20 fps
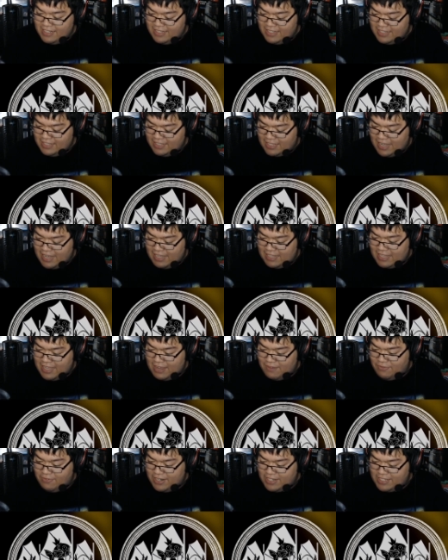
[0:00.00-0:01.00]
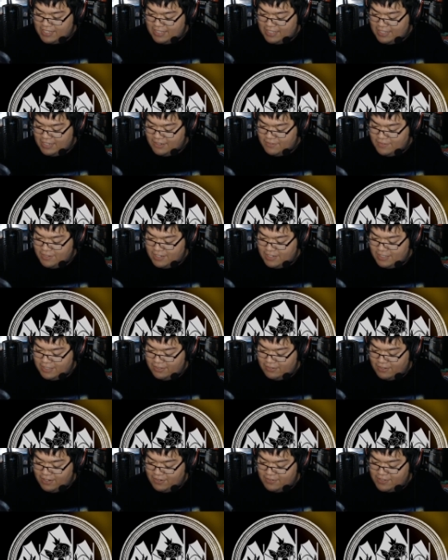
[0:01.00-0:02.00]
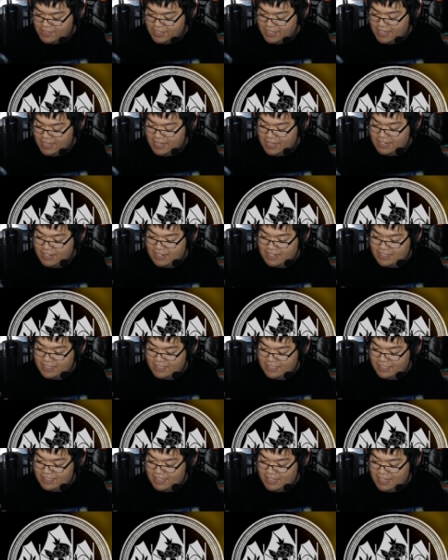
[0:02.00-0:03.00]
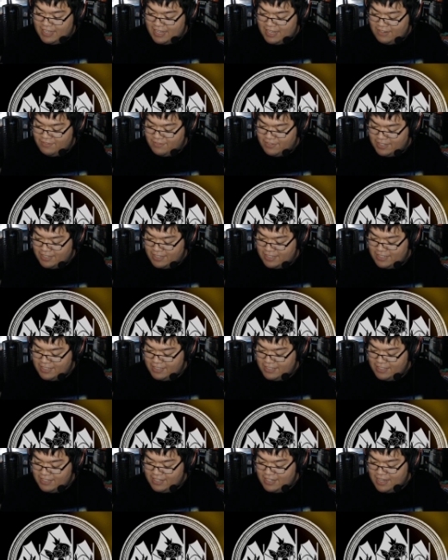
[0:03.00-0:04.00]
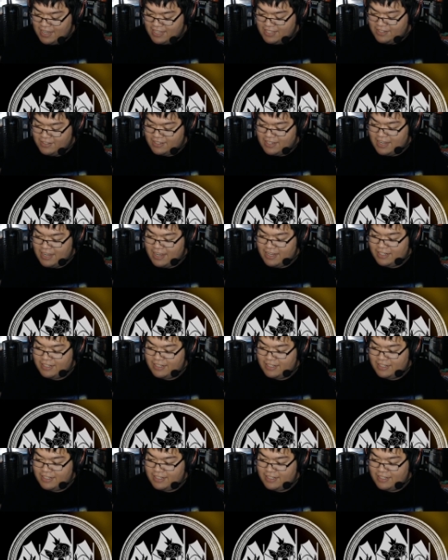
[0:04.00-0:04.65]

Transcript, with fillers: that that part's a little bit on the rough side, not gonna lie, but it's okay.